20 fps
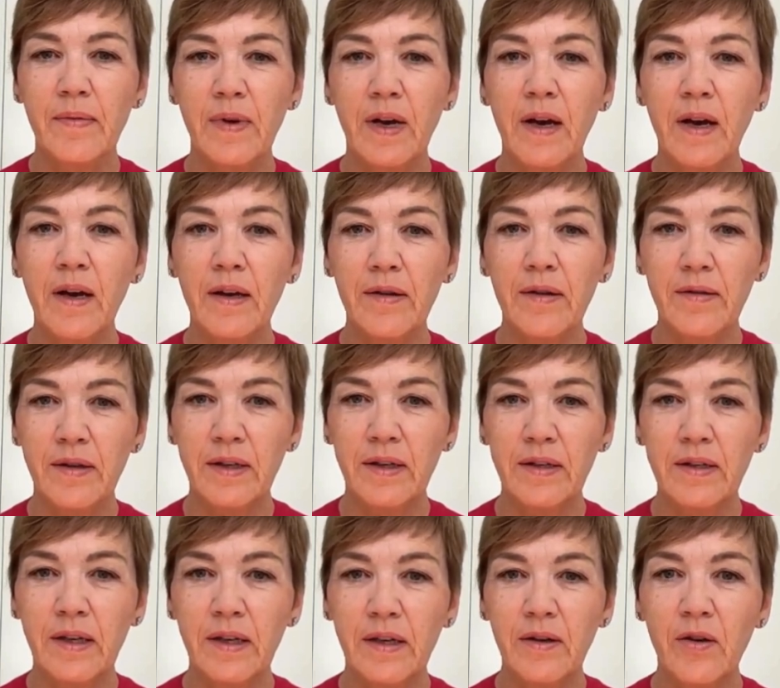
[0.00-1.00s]
I
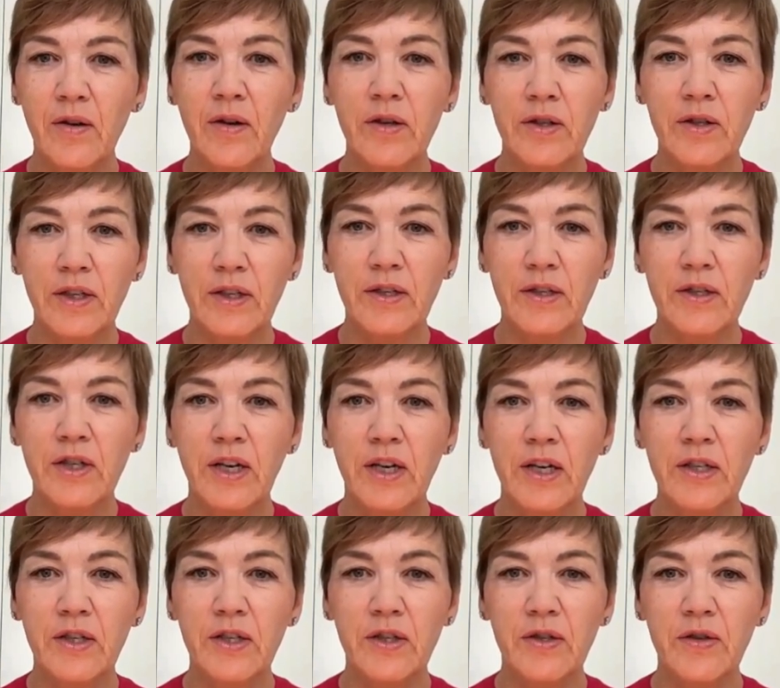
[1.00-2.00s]
think technology is
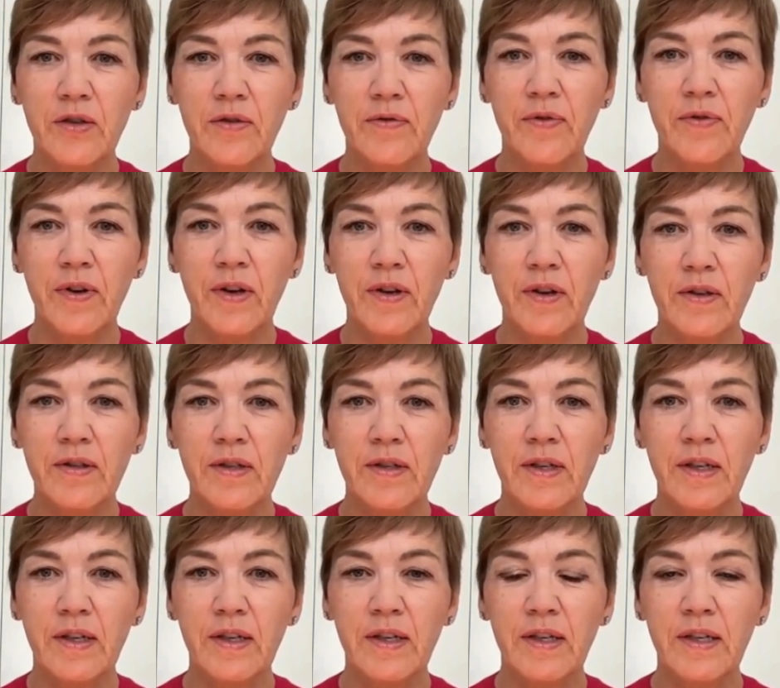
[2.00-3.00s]
changing too fast.
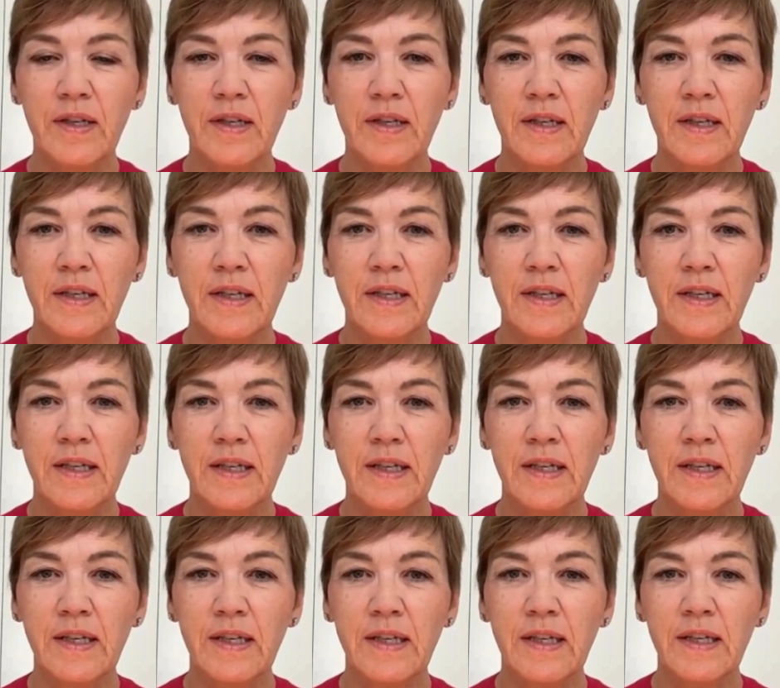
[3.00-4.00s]

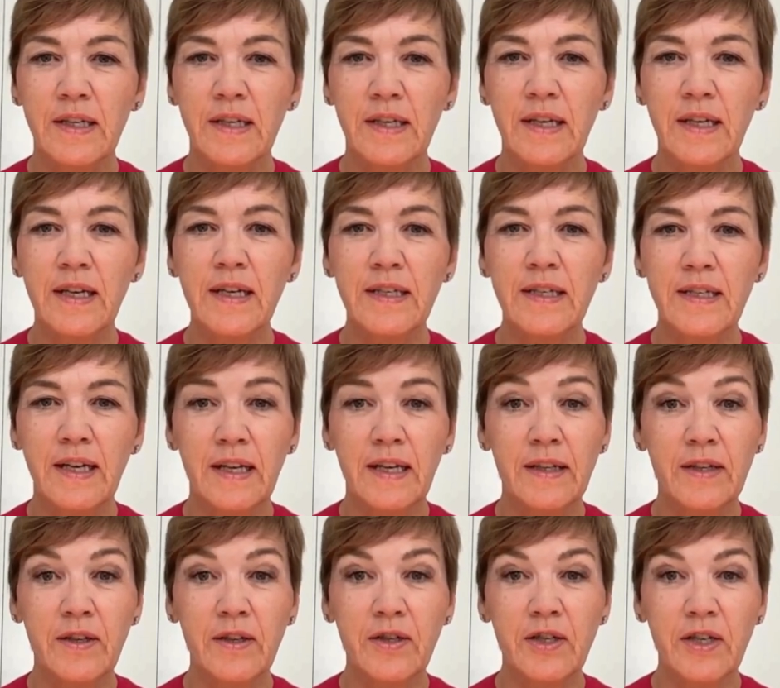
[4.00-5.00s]
He said
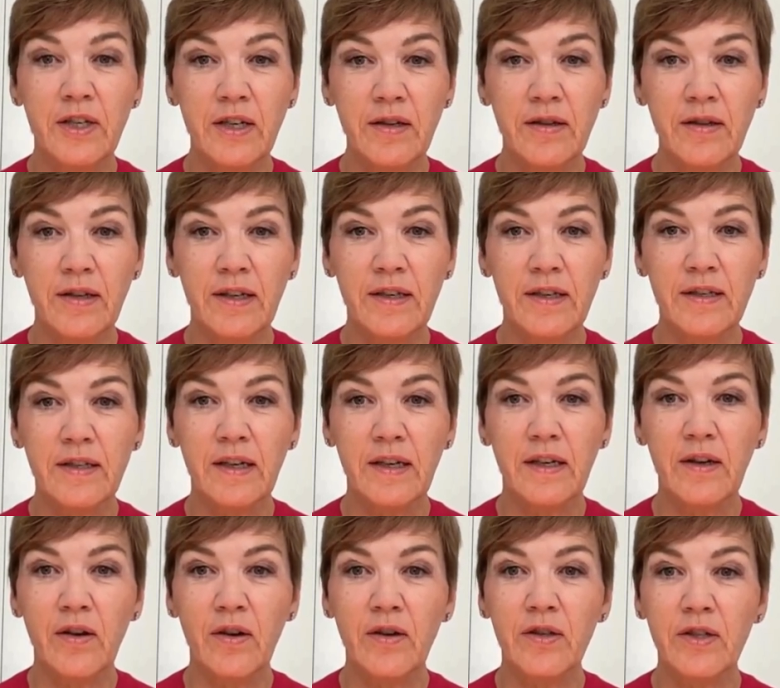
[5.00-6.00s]
that she thinks
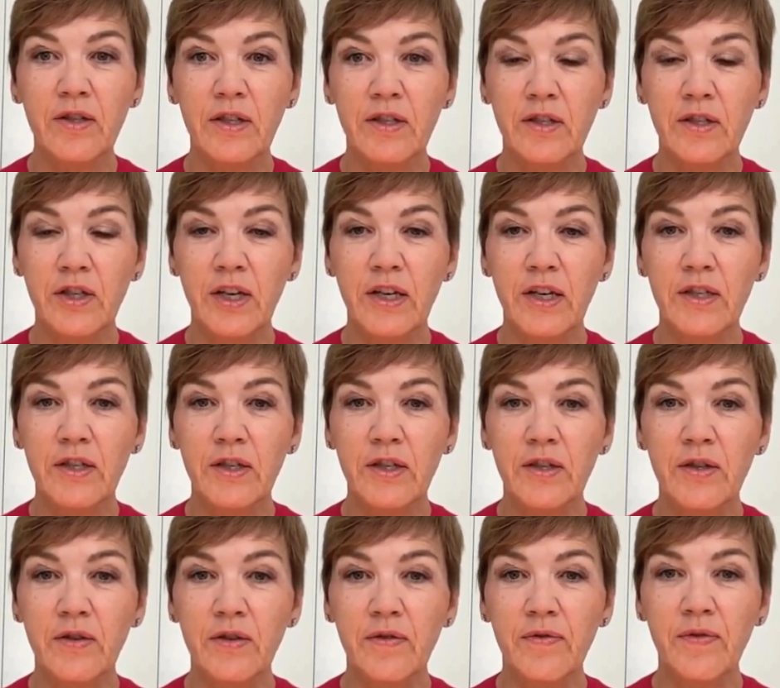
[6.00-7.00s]
technology is changing
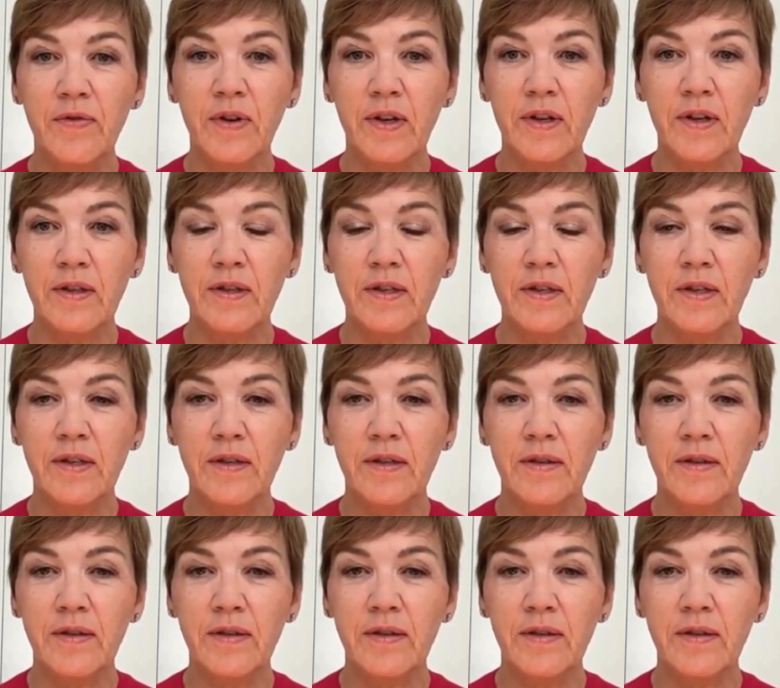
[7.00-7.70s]
too fast.